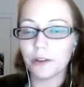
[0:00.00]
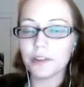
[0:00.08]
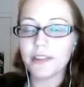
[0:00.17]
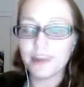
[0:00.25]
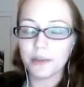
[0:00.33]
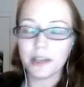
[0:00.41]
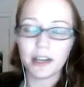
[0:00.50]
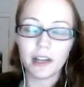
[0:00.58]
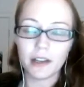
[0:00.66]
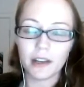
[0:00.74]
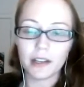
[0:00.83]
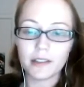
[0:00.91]
So that was kind
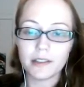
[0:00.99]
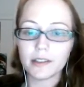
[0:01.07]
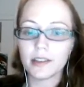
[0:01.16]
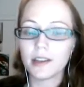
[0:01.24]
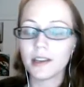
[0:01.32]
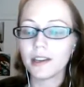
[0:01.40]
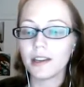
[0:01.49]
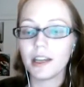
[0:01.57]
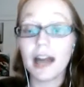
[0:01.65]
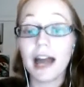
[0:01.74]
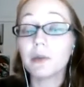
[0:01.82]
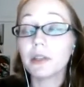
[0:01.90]
of nice.
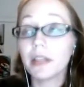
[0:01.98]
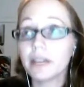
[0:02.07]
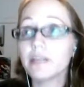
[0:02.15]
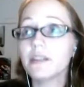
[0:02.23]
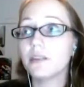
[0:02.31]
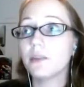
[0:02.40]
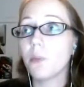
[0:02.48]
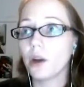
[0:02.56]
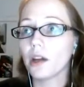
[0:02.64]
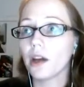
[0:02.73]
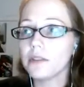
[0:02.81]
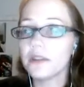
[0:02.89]
I would like to see more
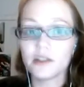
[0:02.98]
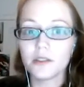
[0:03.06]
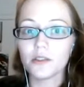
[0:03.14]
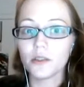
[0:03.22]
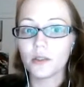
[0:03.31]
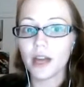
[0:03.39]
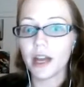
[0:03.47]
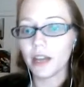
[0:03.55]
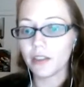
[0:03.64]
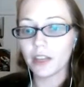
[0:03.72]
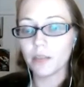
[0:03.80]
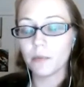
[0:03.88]
contests do that. And I
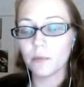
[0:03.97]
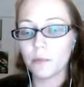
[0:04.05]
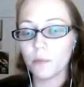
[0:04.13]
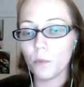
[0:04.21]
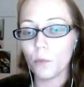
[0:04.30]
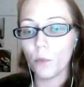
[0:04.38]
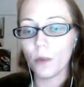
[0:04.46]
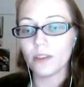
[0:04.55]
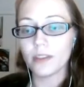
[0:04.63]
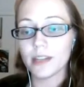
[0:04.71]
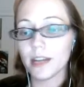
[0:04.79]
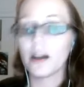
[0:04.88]
think with
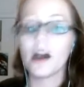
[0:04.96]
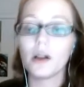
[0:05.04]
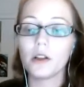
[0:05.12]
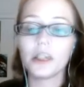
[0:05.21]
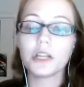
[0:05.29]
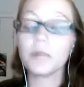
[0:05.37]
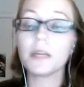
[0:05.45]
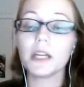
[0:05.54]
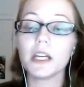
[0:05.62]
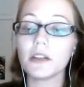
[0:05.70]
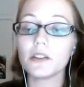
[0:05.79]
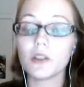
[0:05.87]
the technology
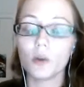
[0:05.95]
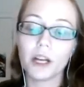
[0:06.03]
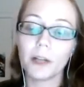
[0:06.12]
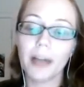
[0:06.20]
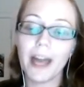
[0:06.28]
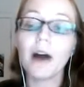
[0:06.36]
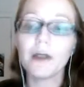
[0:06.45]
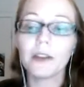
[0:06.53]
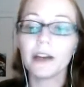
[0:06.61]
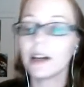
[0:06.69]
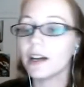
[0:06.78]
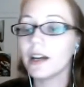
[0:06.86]
being so readily out
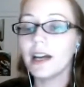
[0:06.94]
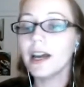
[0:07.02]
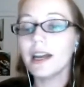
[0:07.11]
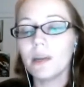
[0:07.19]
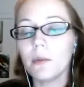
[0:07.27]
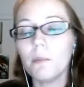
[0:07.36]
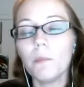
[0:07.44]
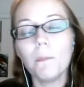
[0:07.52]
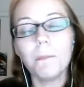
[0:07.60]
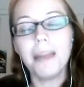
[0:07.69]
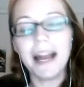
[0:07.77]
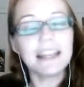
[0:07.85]
there,
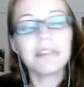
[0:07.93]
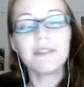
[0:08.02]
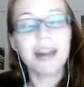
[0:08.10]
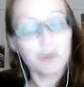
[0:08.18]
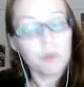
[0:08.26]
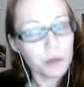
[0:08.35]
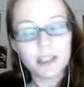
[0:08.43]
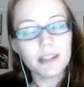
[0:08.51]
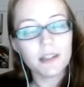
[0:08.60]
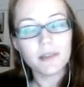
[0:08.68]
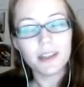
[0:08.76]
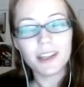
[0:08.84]
95%
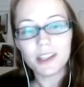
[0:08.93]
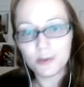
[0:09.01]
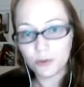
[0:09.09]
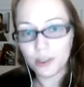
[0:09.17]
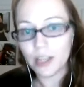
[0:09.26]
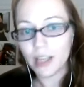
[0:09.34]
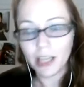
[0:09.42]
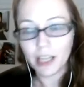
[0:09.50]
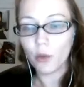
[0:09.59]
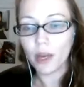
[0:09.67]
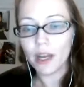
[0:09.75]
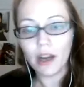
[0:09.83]
of it is free
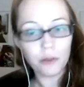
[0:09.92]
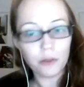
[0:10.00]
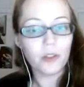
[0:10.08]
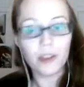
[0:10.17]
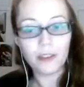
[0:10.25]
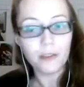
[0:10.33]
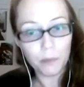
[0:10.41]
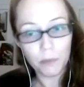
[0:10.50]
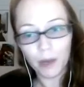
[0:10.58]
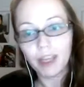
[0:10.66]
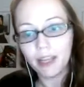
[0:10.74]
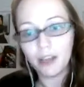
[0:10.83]
anyway, other than
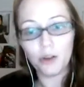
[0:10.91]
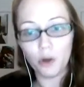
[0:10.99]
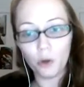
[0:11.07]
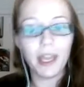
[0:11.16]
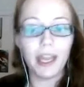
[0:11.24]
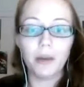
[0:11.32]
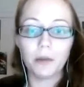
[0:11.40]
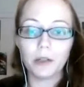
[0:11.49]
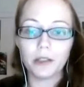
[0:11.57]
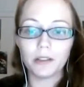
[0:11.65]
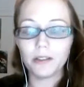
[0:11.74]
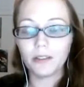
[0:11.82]
buying your own
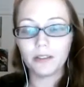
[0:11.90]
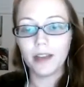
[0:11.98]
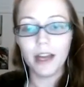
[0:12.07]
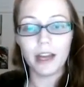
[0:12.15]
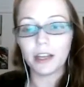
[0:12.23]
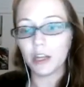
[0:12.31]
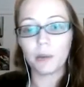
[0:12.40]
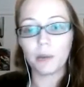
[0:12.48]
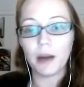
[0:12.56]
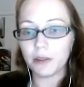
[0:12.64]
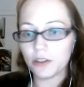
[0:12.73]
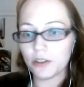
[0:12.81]
camera. Heck, you could
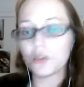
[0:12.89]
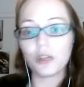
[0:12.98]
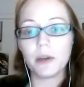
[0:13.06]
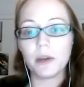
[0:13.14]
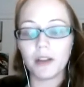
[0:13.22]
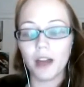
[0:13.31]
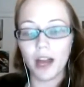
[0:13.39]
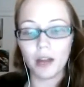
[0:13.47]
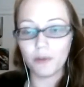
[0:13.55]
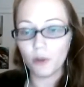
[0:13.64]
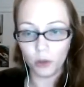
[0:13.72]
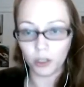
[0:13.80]
probably just stream it off an
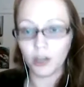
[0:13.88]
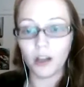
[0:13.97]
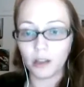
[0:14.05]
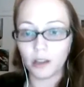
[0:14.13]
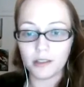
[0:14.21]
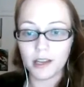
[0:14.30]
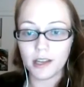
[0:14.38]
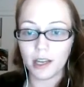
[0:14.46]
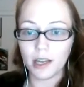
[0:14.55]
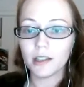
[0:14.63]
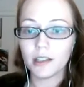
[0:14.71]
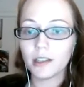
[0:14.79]
iPhone and call it a day.